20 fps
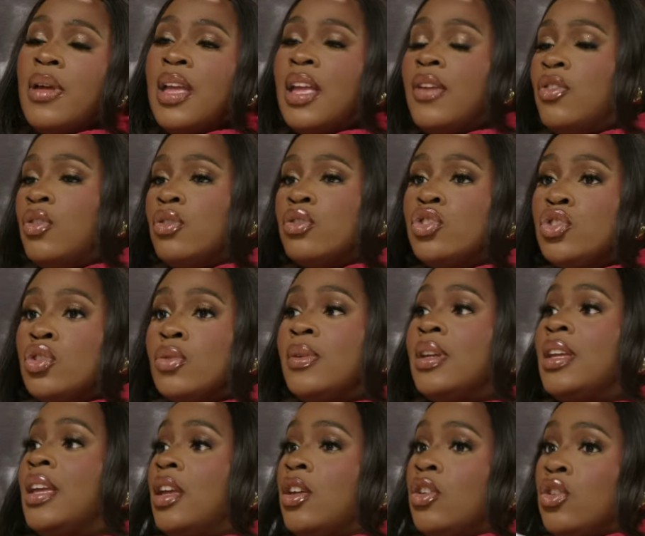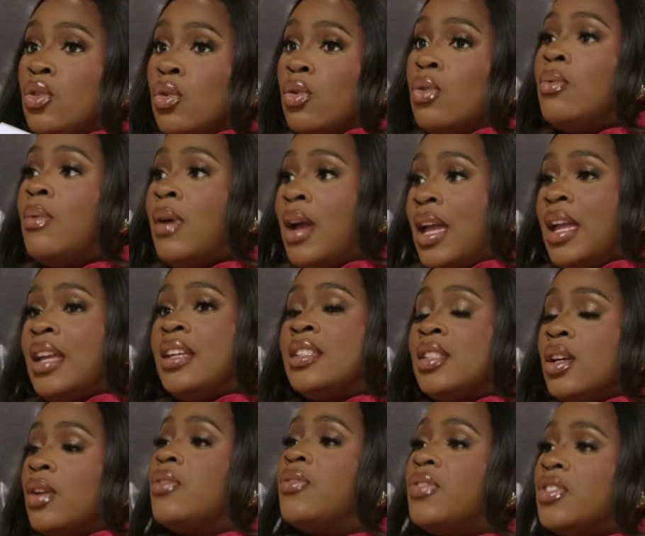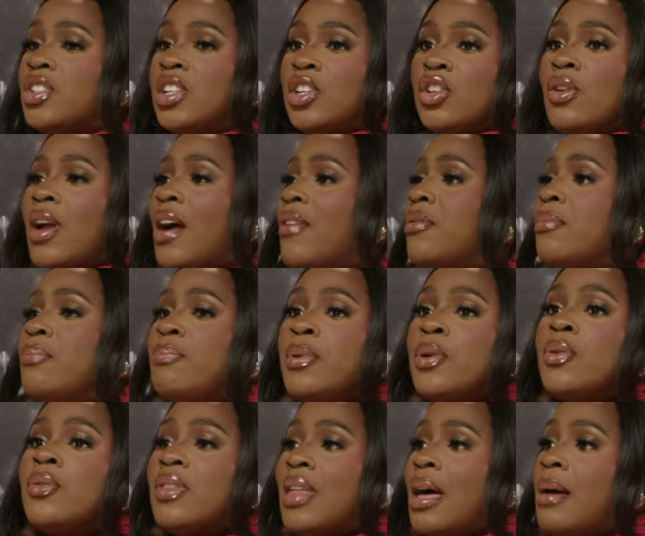But if you're doing it your way, selfishly, you haven't built